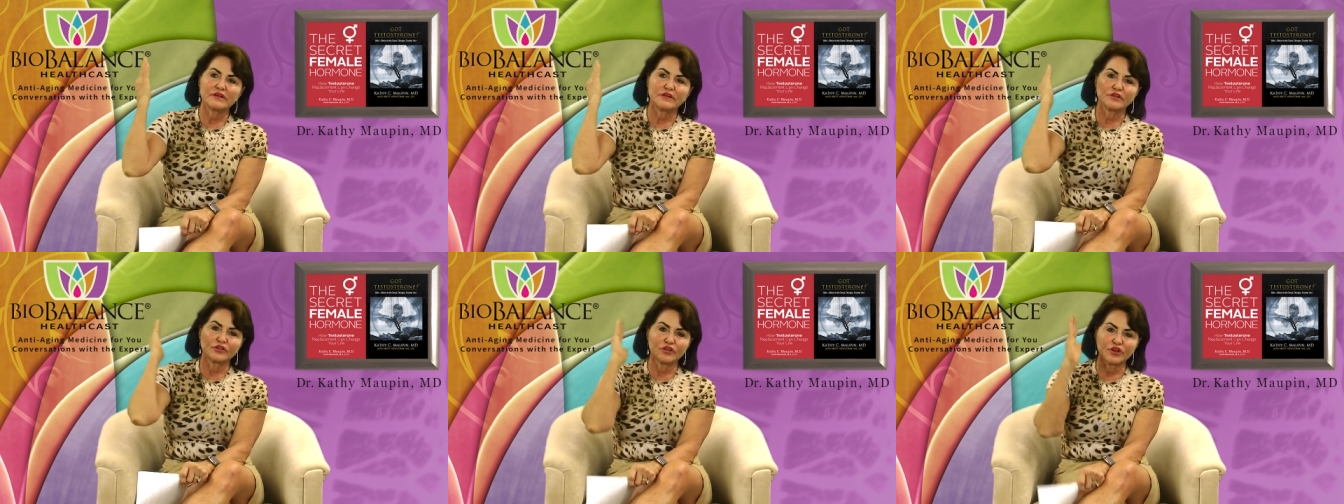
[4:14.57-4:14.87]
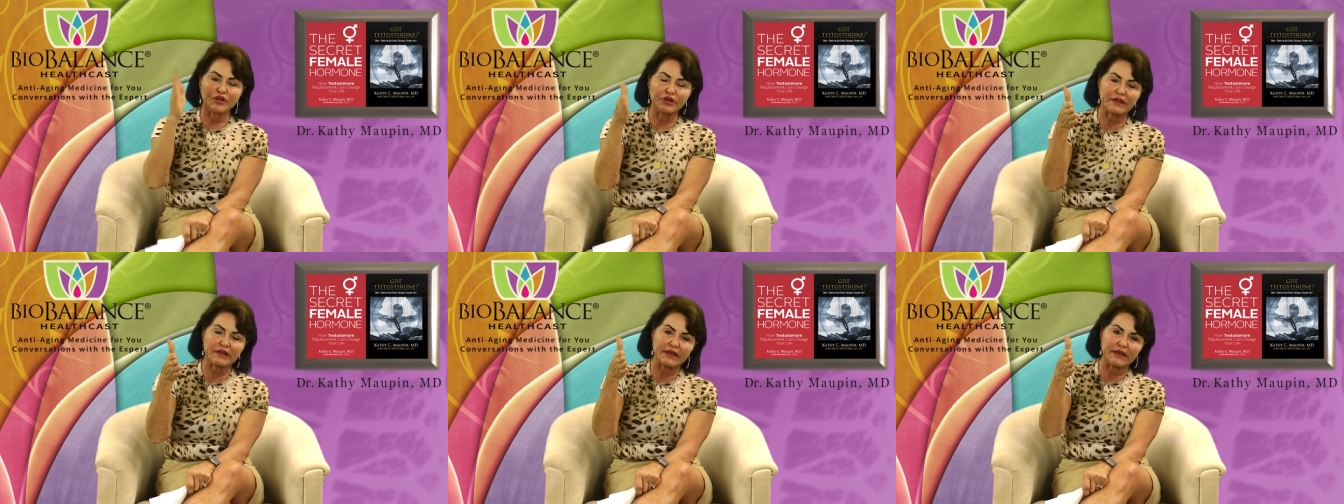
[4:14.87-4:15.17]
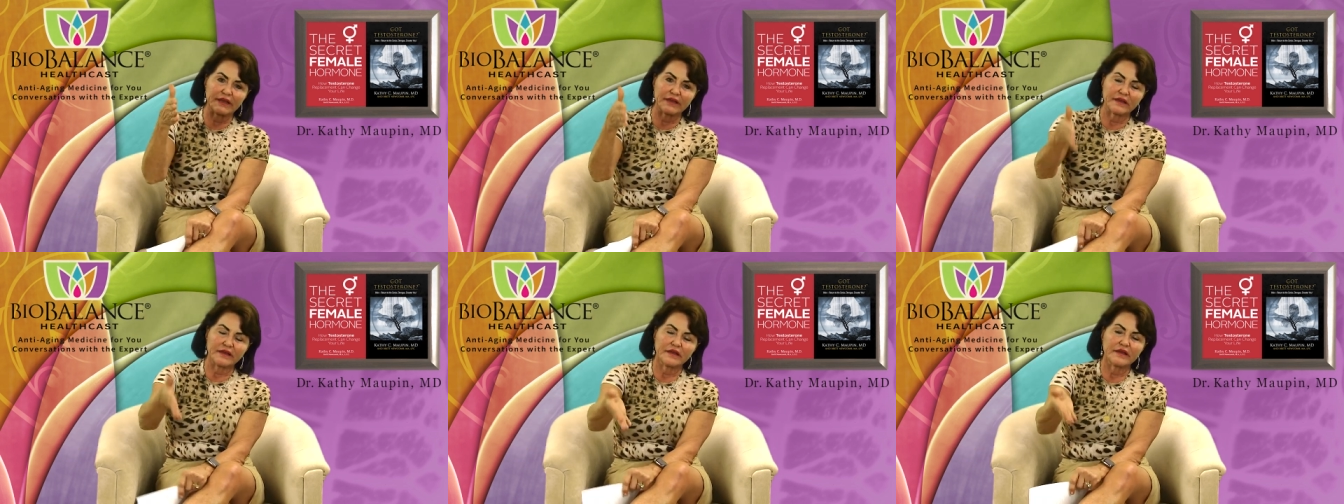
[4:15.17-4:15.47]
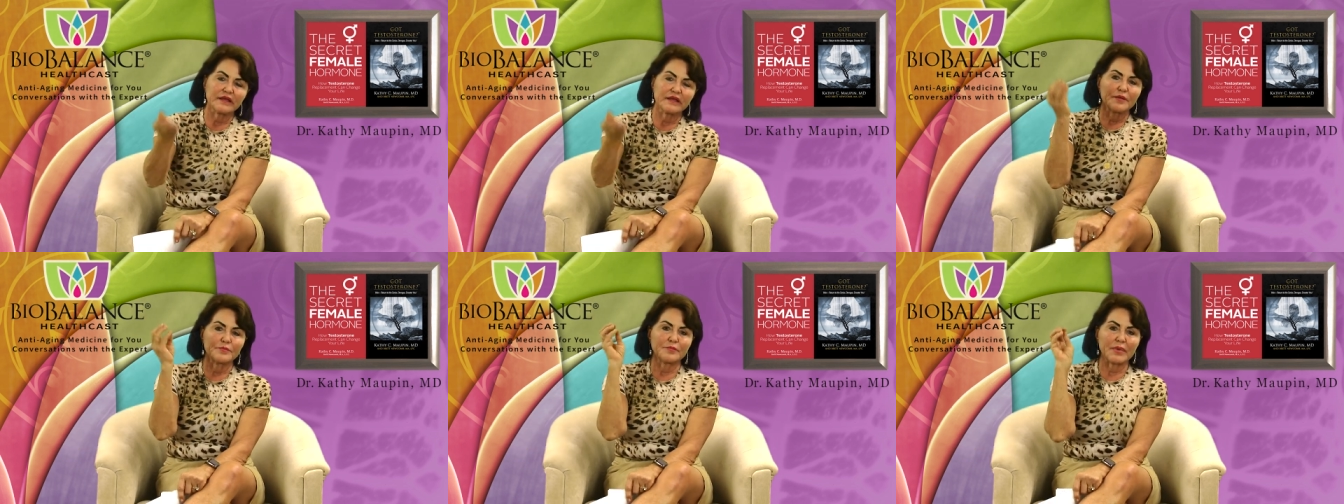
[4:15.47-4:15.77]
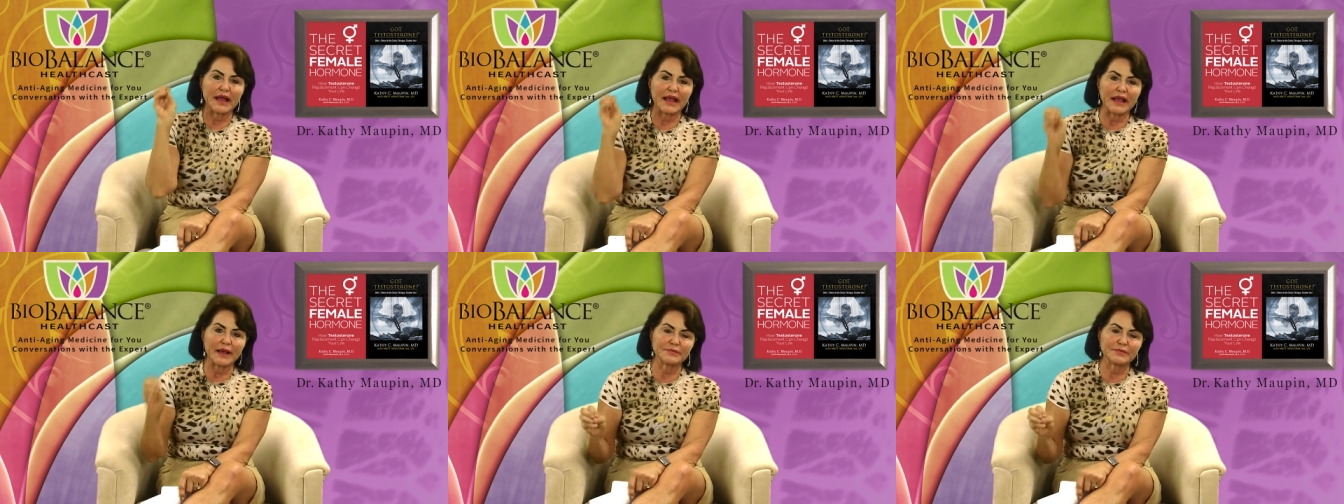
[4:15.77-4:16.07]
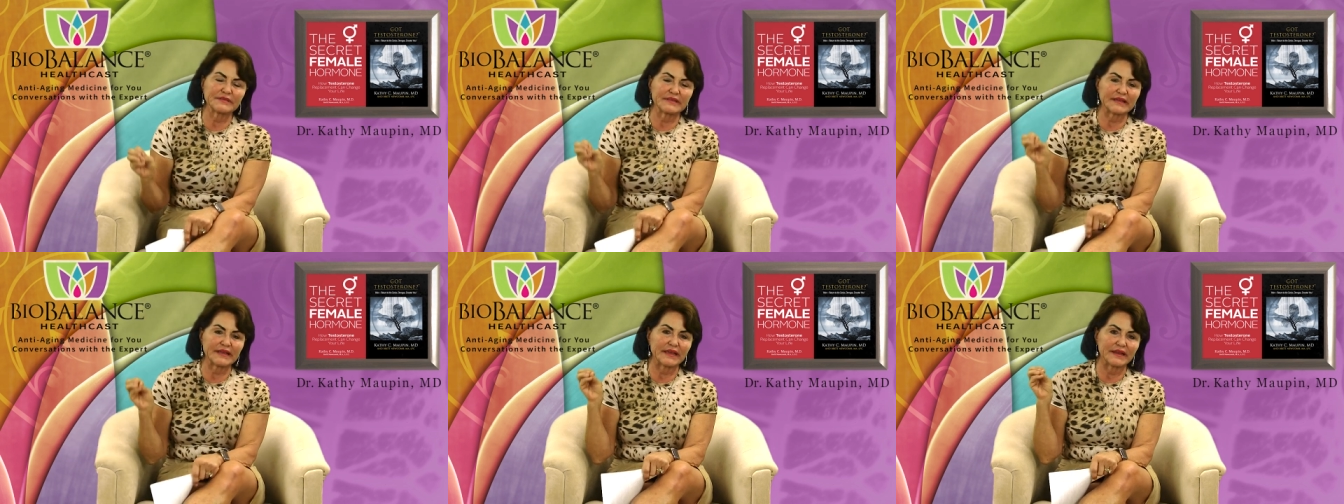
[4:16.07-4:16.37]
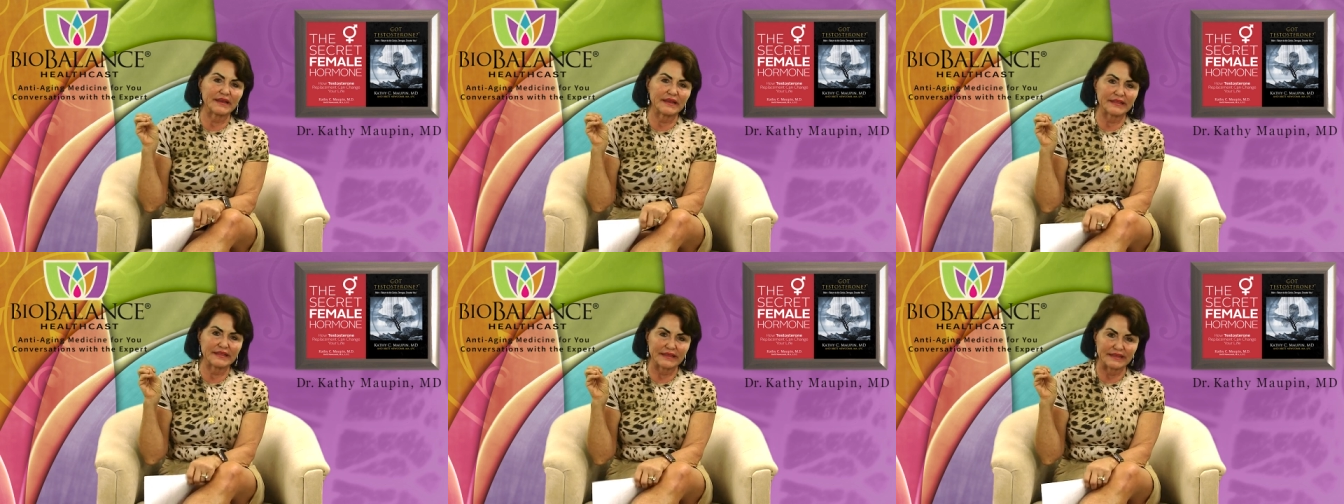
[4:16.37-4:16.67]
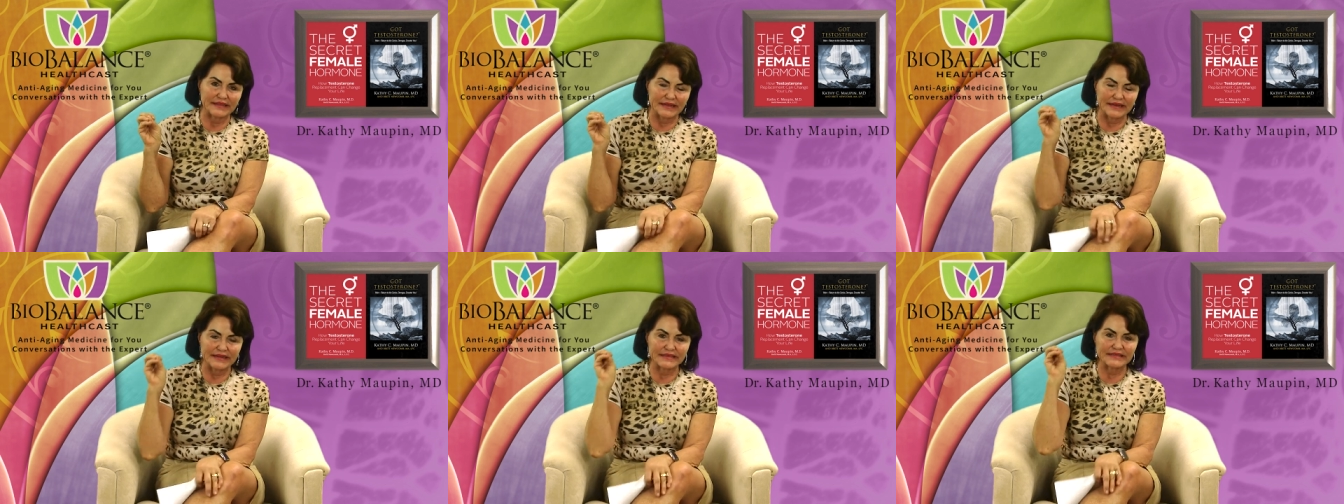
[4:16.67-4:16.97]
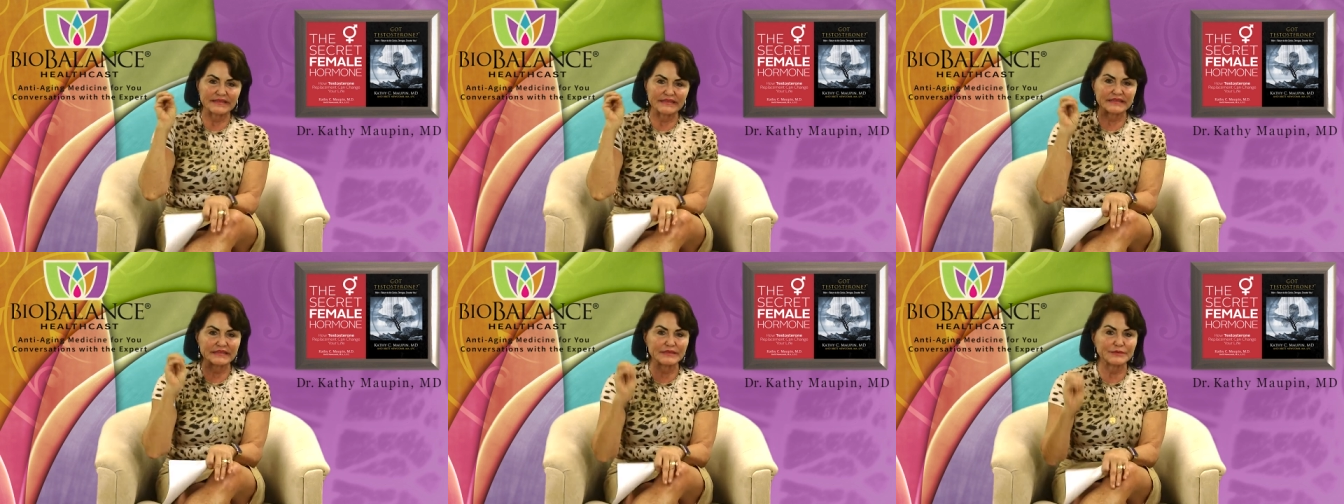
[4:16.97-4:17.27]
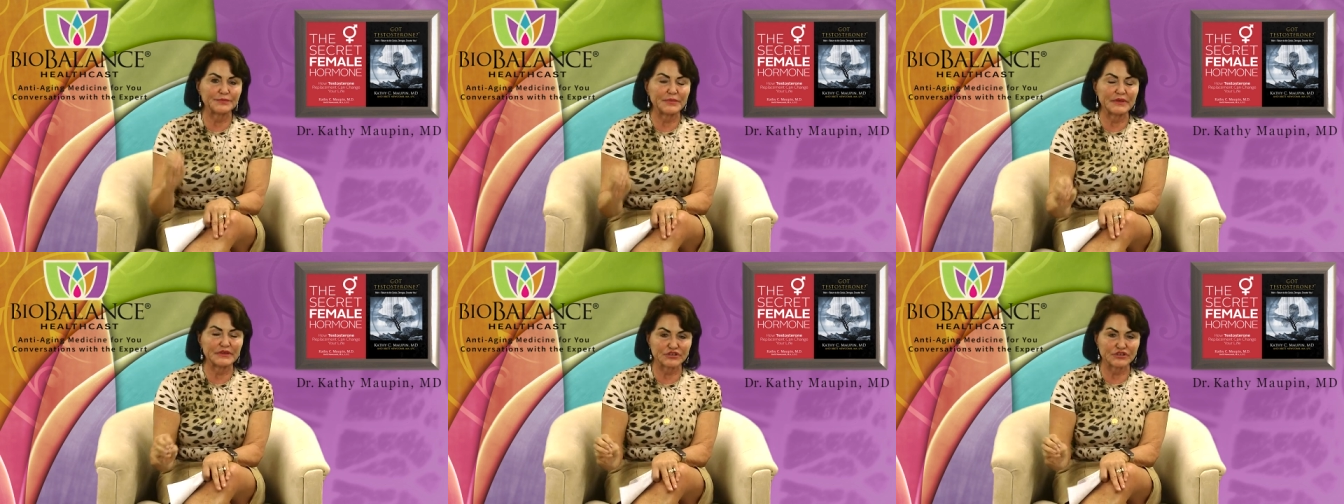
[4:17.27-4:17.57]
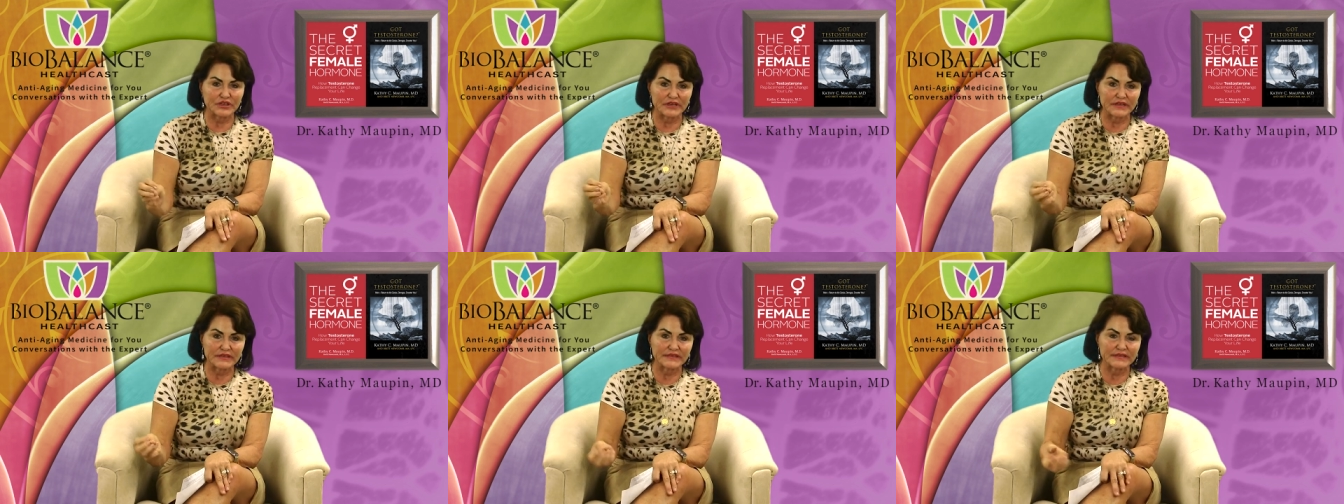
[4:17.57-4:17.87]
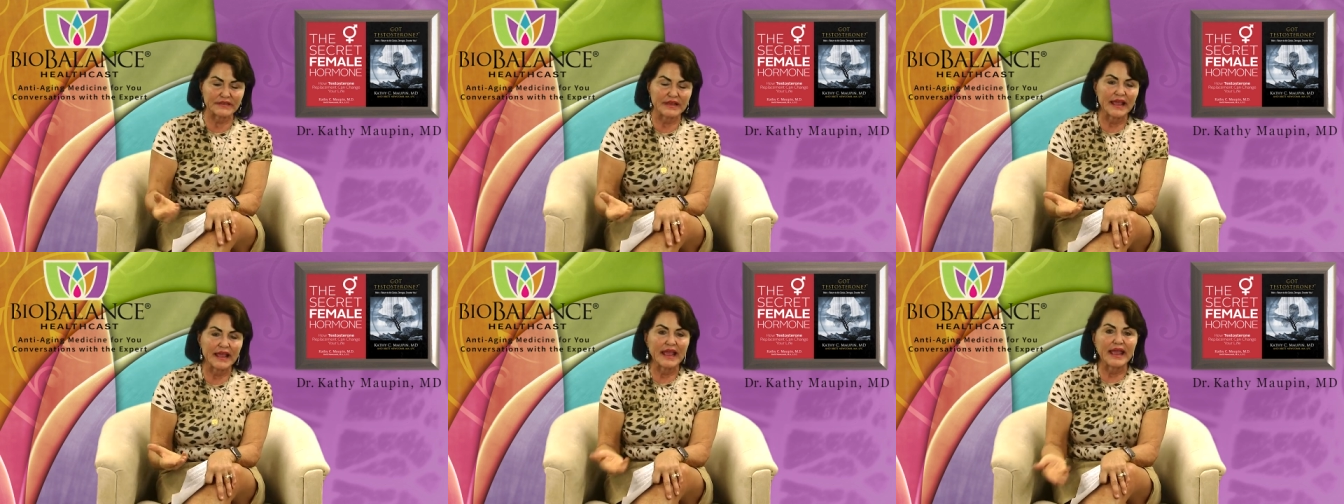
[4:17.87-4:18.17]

Looking, biopsying anything that is suspicious,